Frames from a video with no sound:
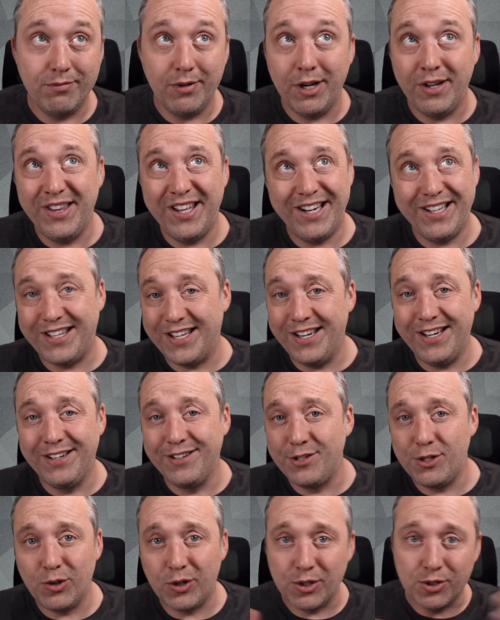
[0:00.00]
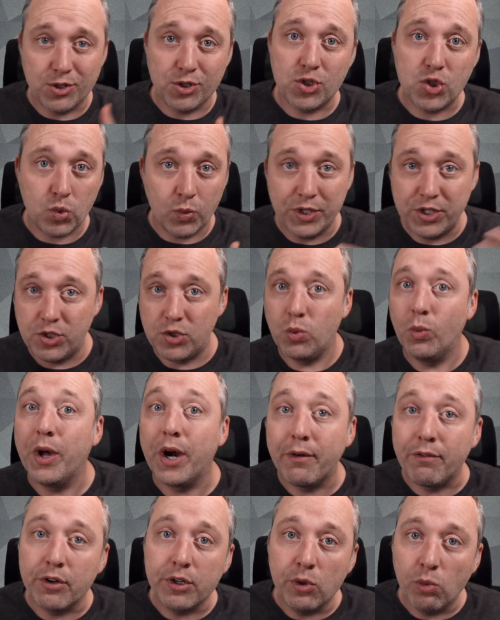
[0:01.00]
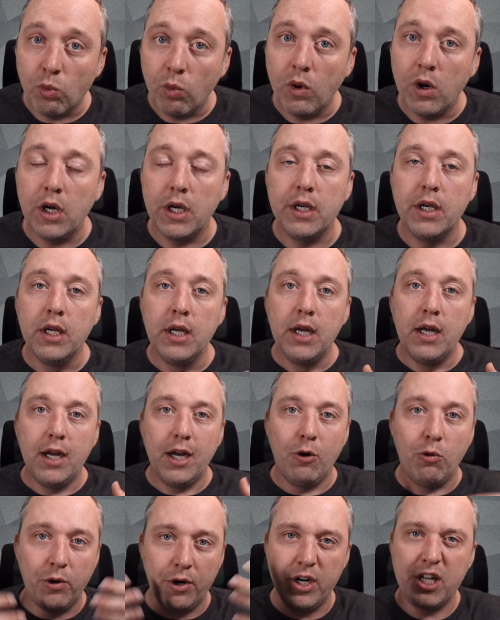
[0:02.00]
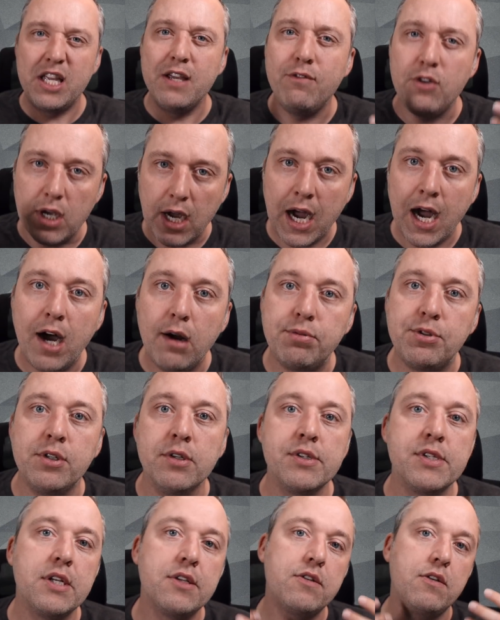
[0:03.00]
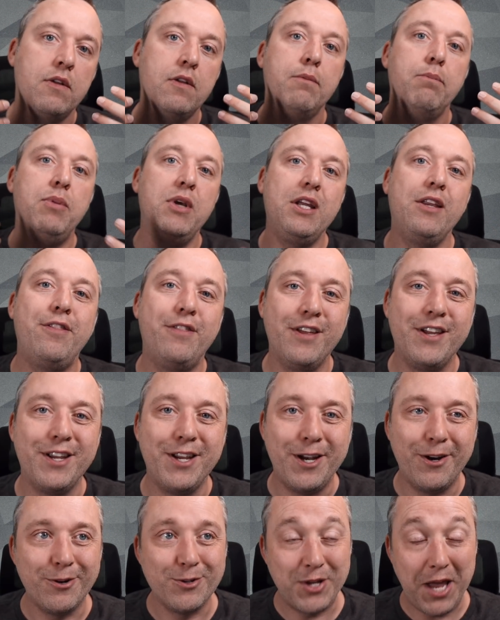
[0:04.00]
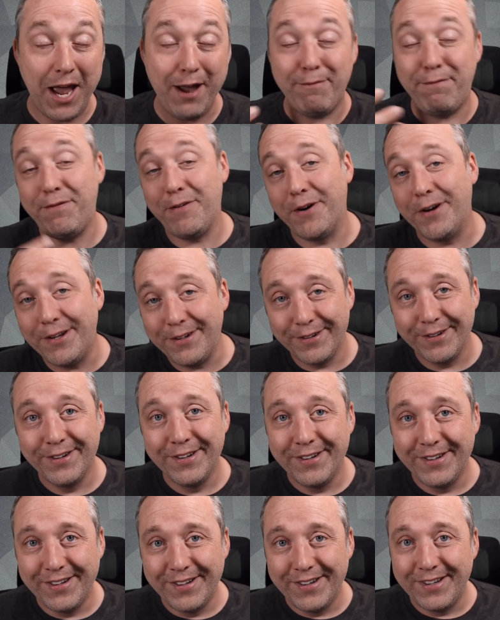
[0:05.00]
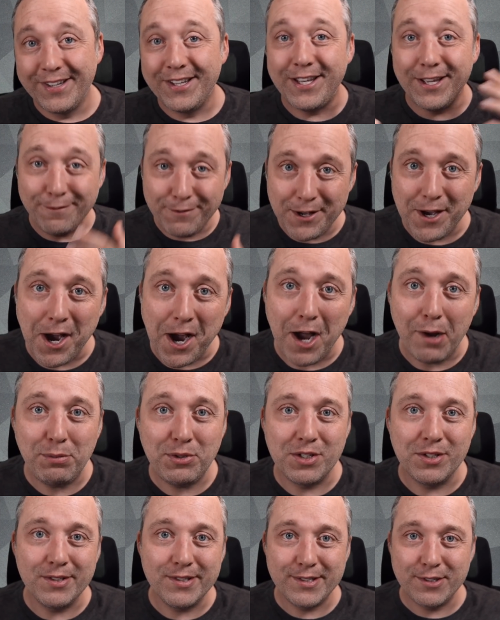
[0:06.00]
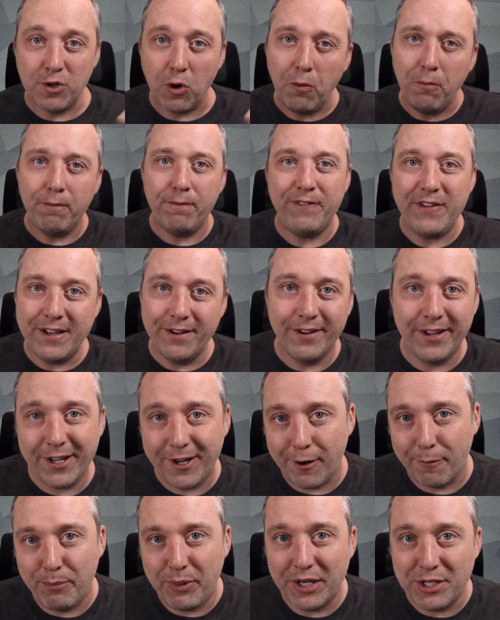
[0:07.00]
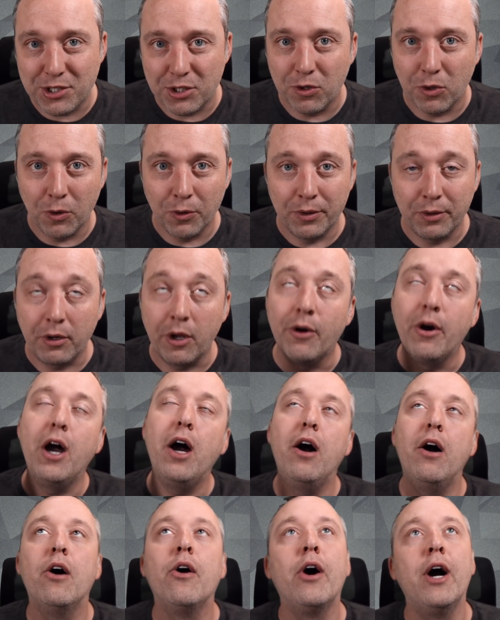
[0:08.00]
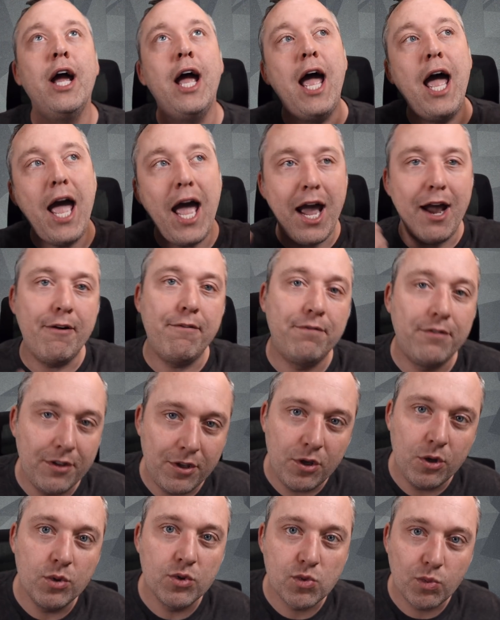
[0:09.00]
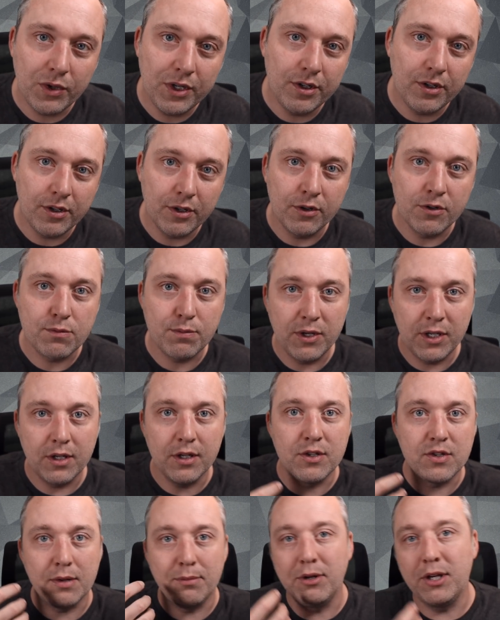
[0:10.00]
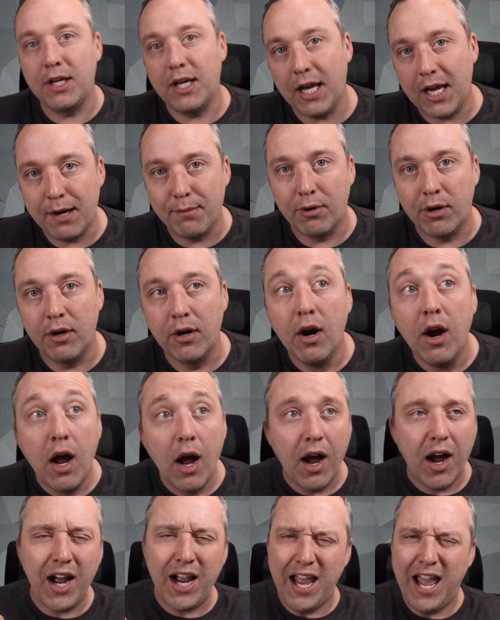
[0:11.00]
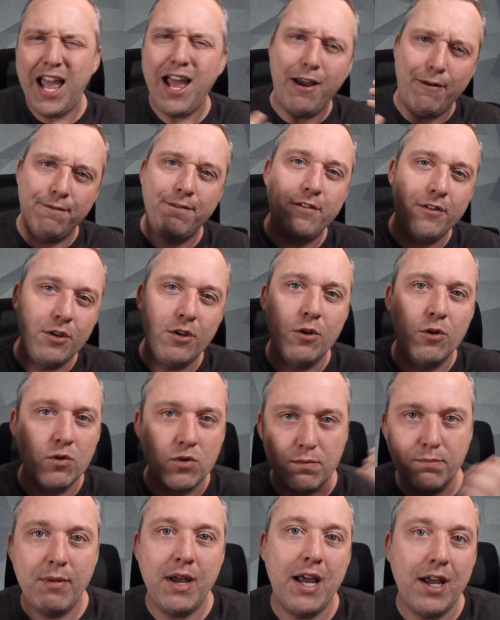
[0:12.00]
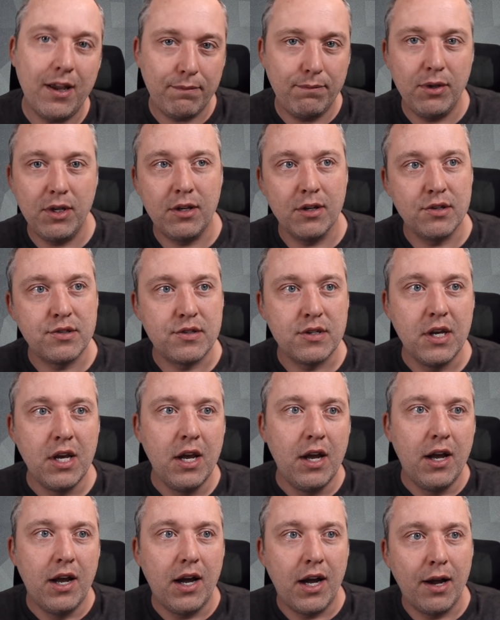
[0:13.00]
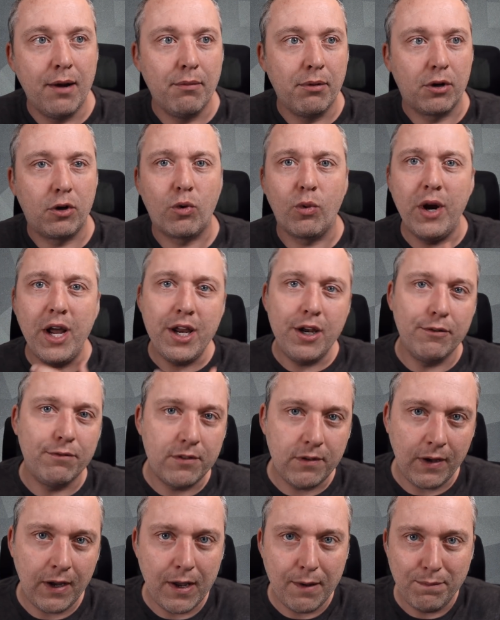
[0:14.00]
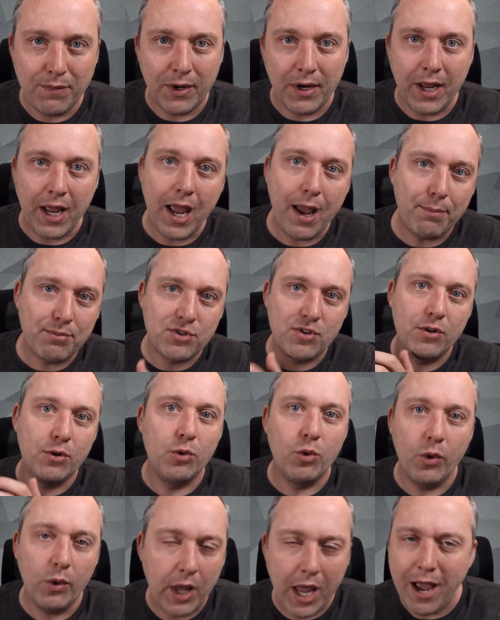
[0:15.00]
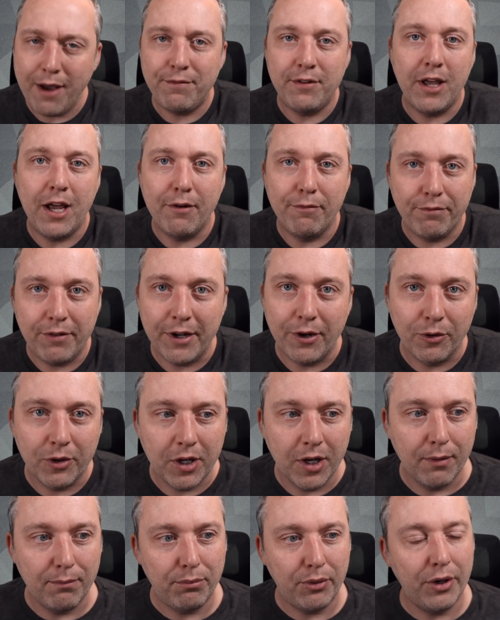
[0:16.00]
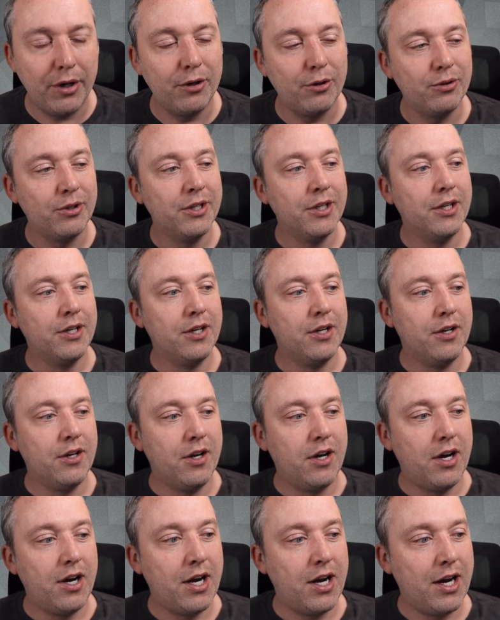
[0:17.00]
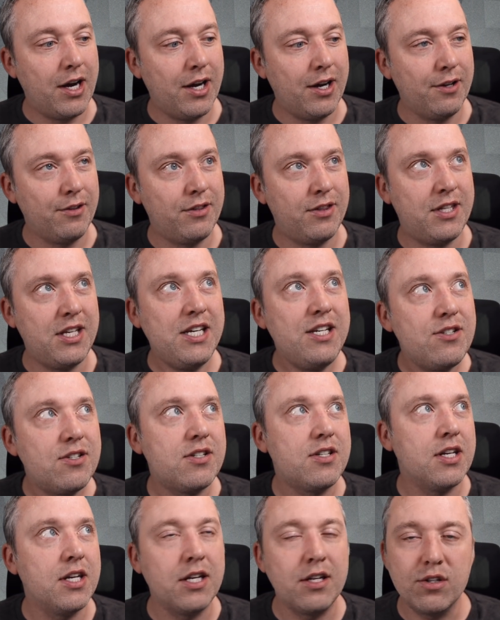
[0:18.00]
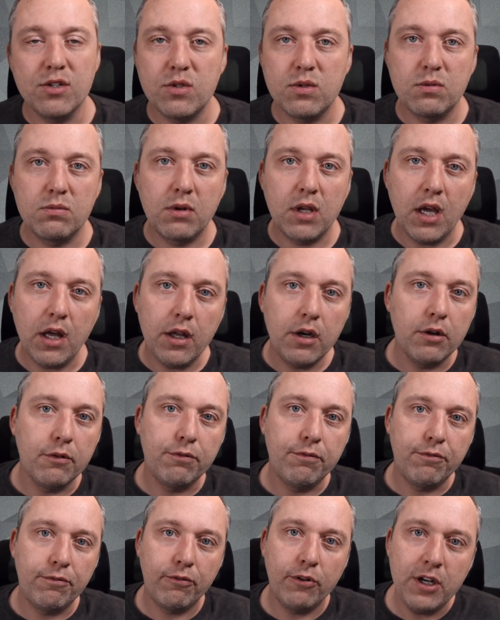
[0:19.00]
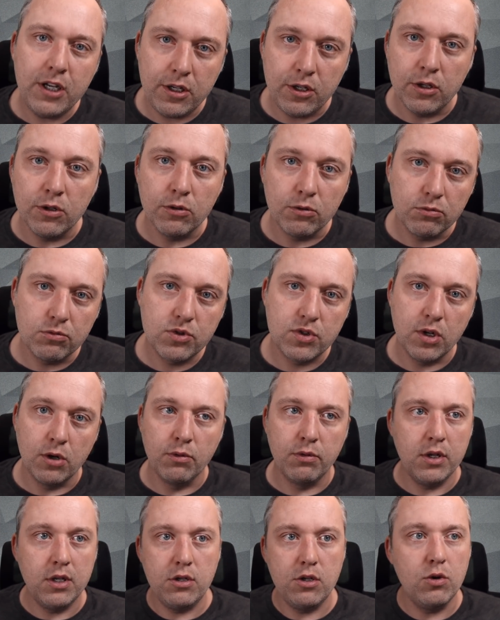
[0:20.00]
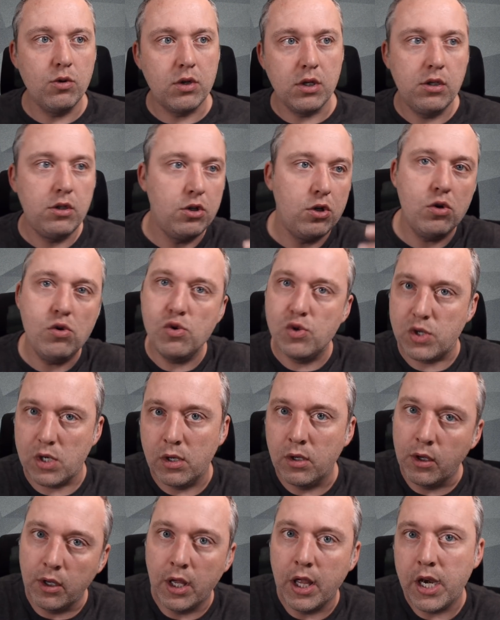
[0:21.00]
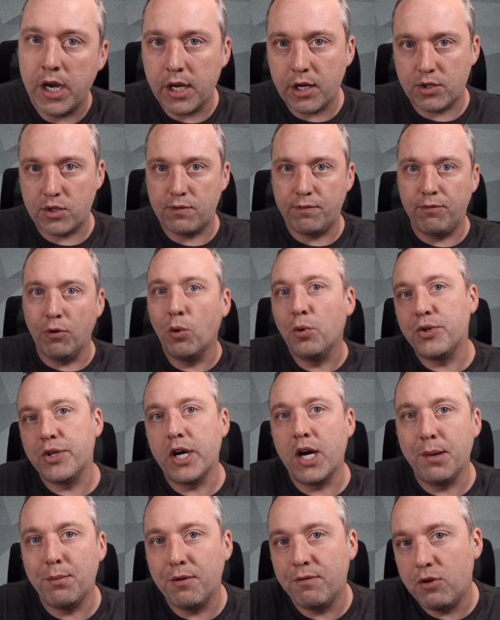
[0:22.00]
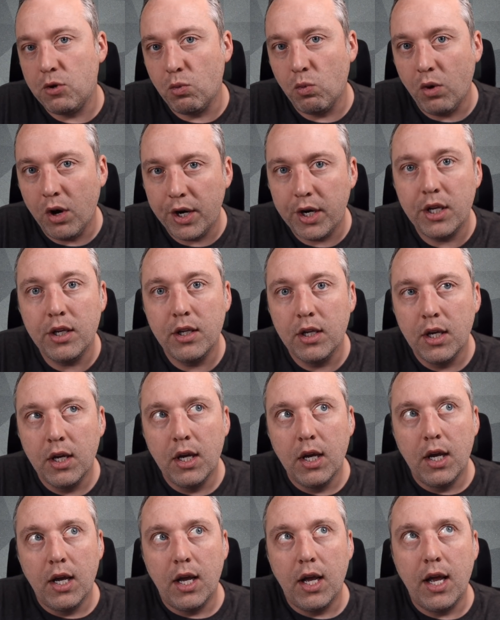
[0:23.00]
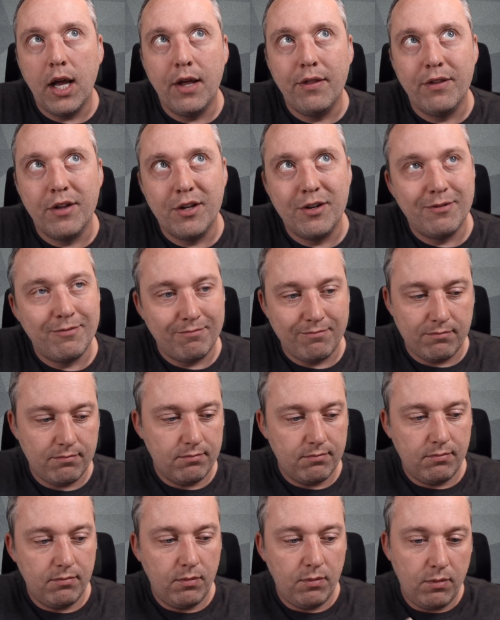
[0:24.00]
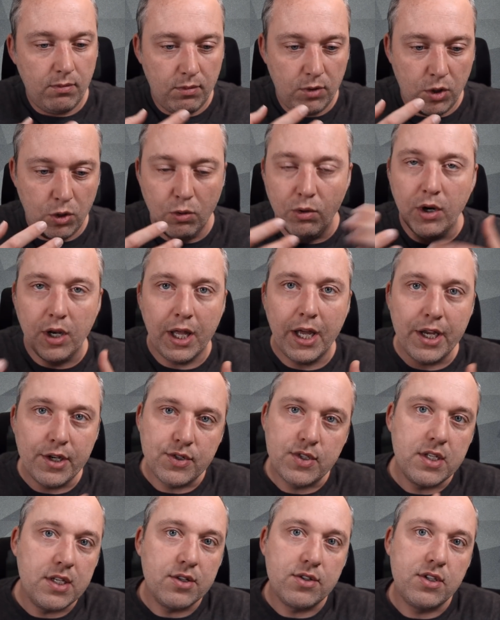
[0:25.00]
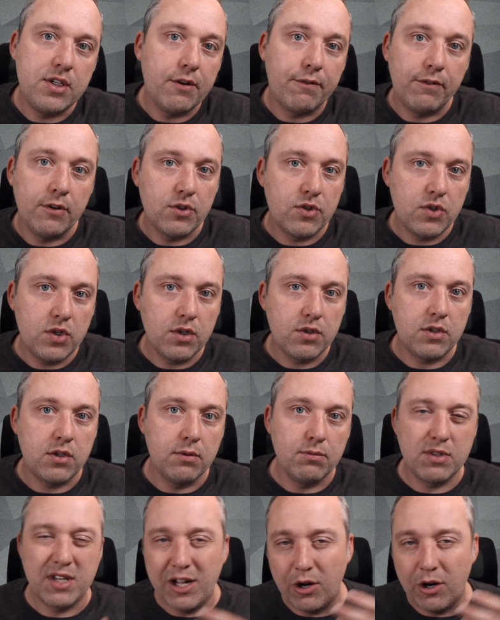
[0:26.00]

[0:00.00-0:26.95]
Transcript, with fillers: And then at the end, you can just switch to whatever you want. I wanted to give you options. That's the big thing here is have fun, give you options. Don't feel like you're pigeonholed and go, oh, I have to use Windows because I'm a gamer. I have to use Mac because I'm a creative type and I to have to have Final Cut Pro. Uh, these things kind of free you. So then you can use a Linux full time if you wanted and then utilize these different systems.